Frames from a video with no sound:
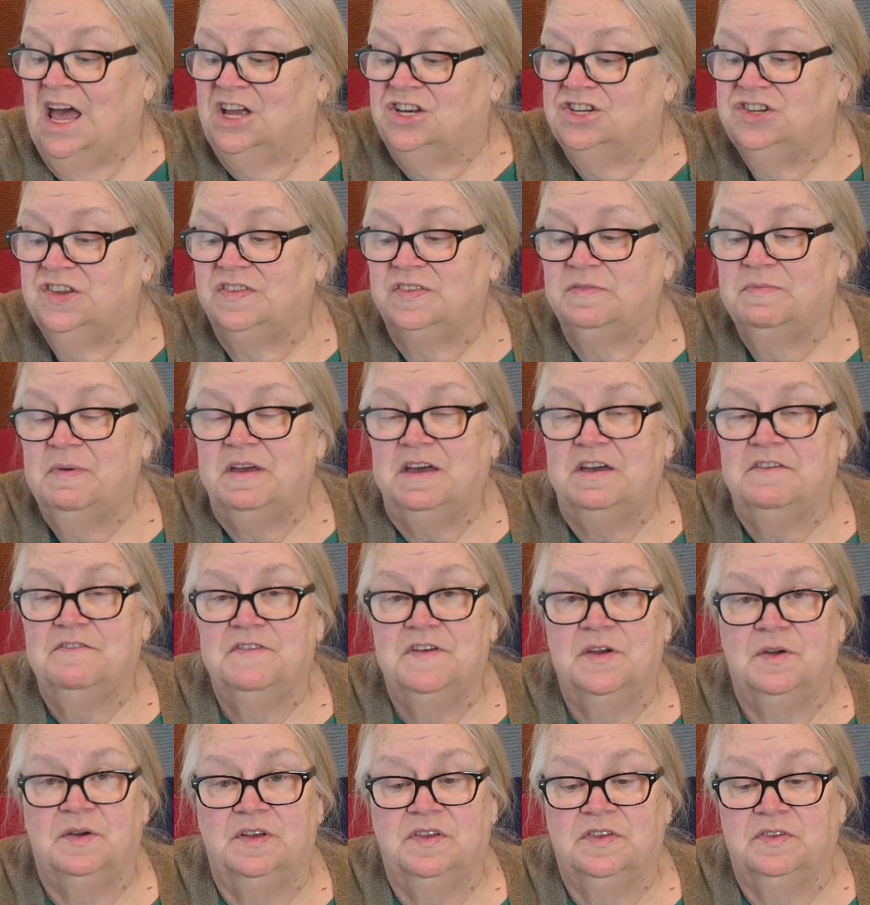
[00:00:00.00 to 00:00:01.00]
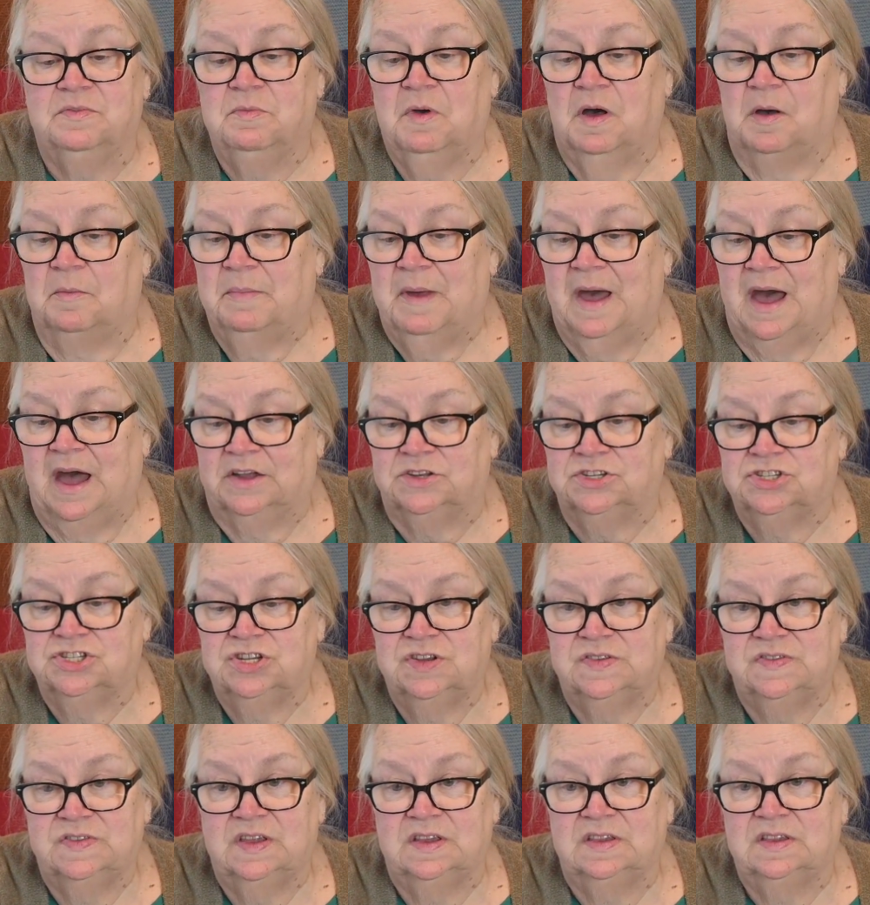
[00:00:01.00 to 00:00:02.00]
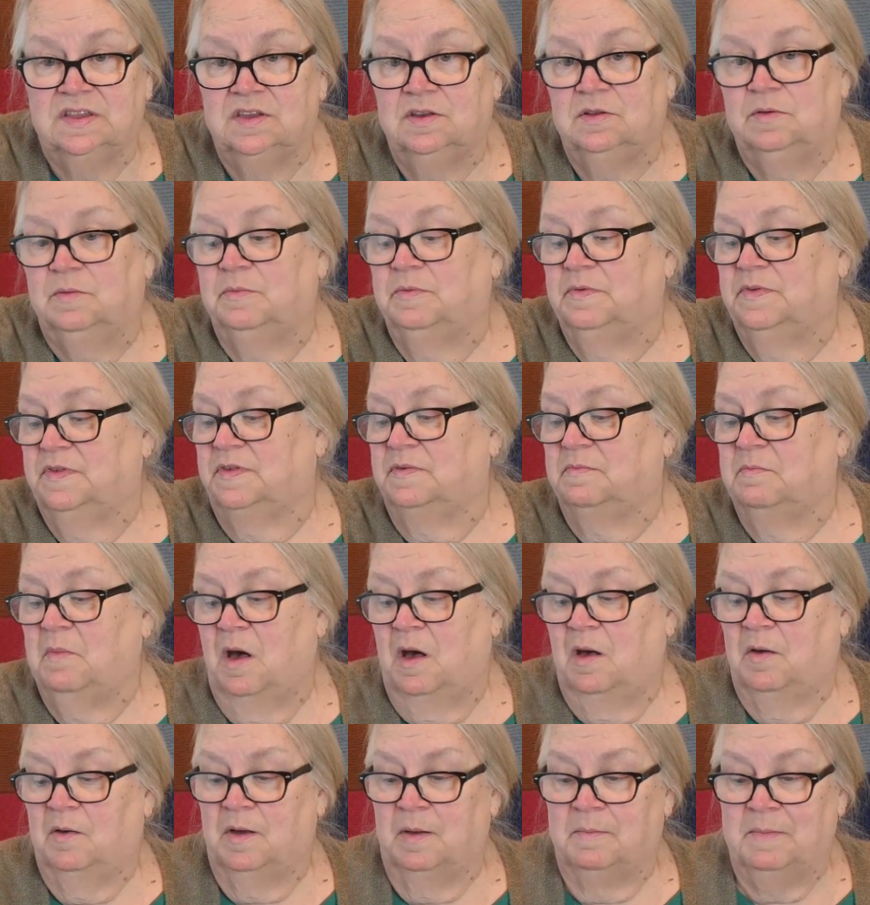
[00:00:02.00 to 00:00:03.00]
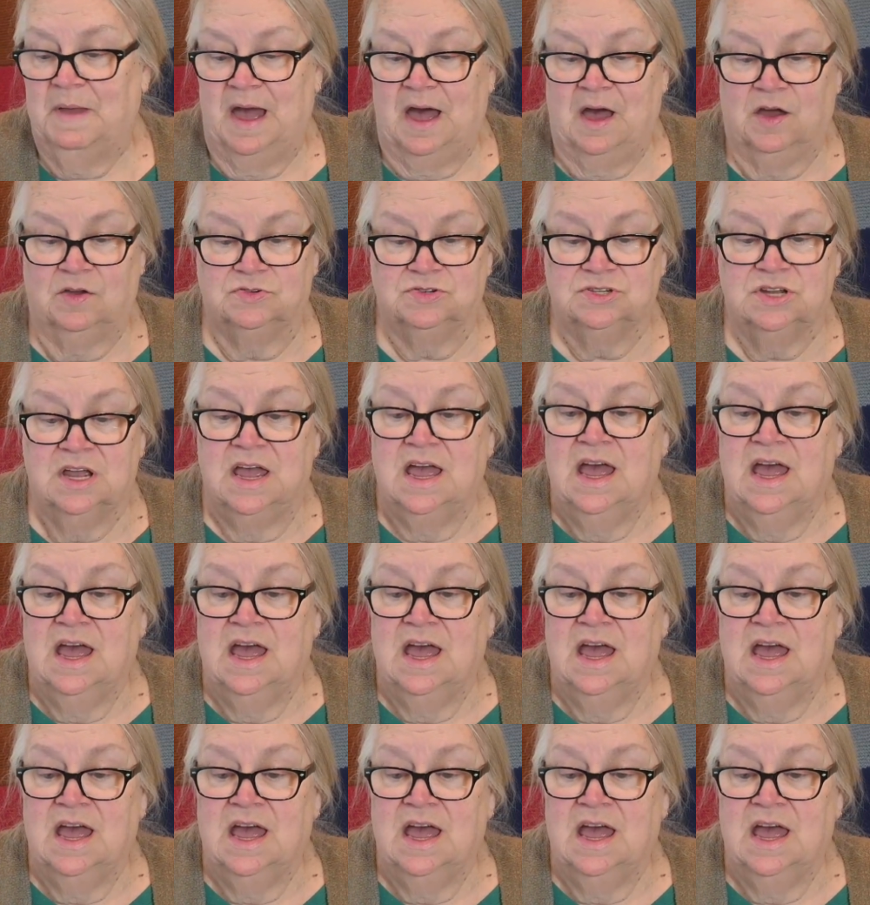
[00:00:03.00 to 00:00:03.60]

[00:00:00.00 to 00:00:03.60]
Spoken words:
Just make a very small batch, just a little small amount,